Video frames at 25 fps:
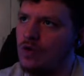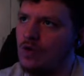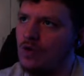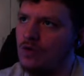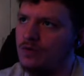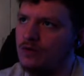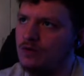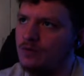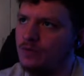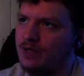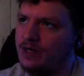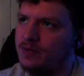
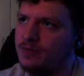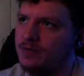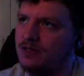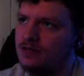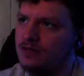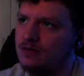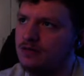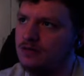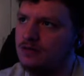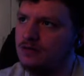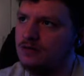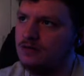Hold on, wait a
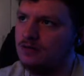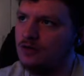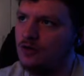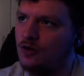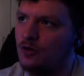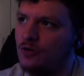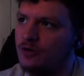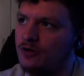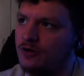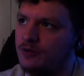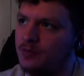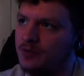minute.
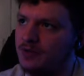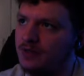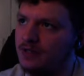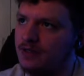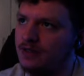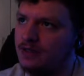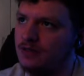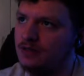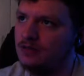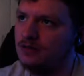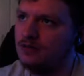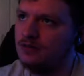Corner
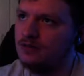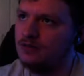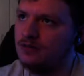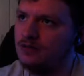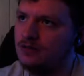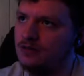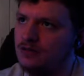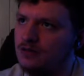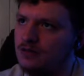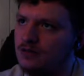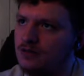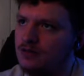play.
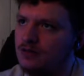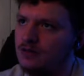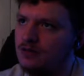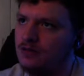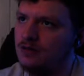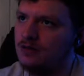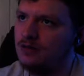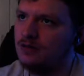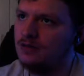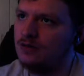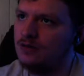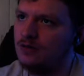
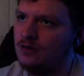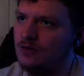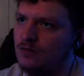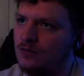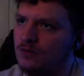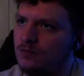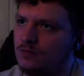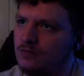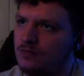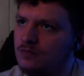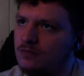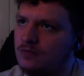
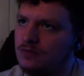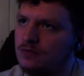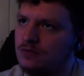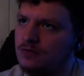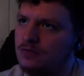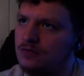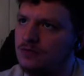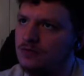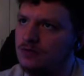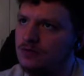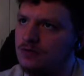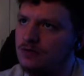Oh.
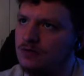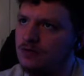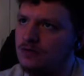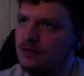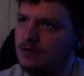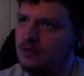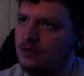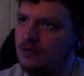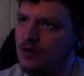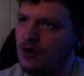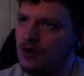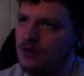
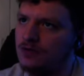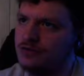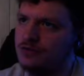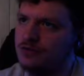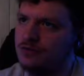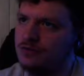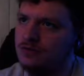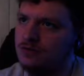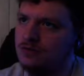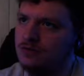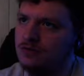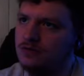
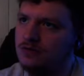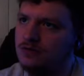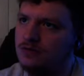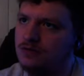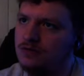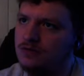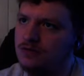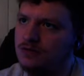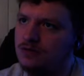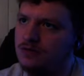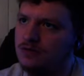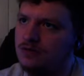R2
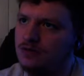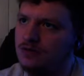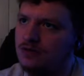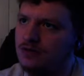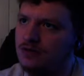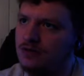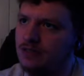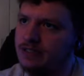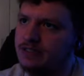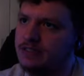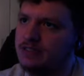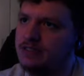
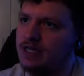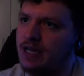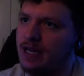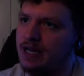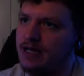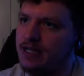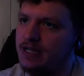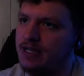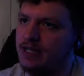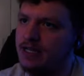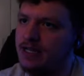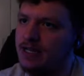
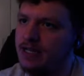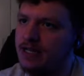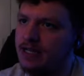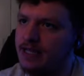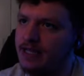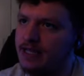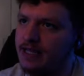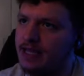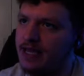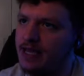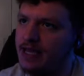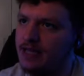insane. He he
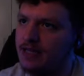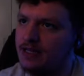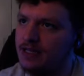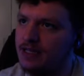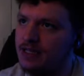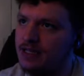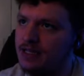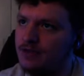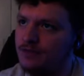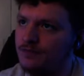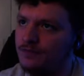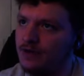he hit
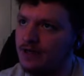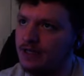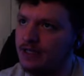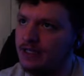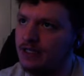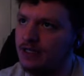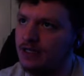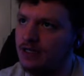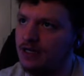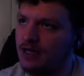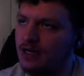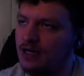he
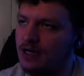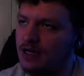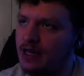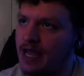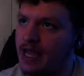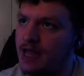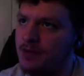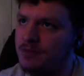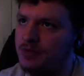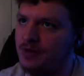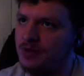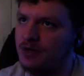fucking uh,
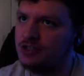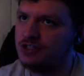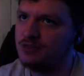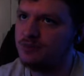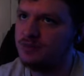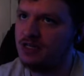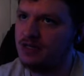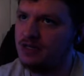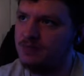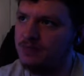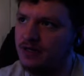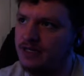aim
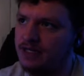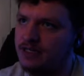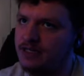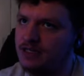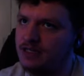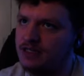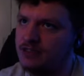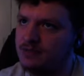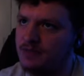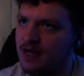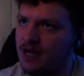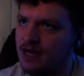punched me, but it
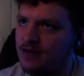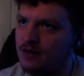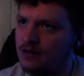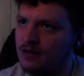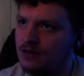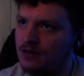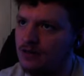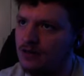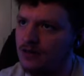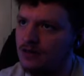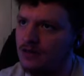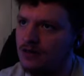doesn't matter.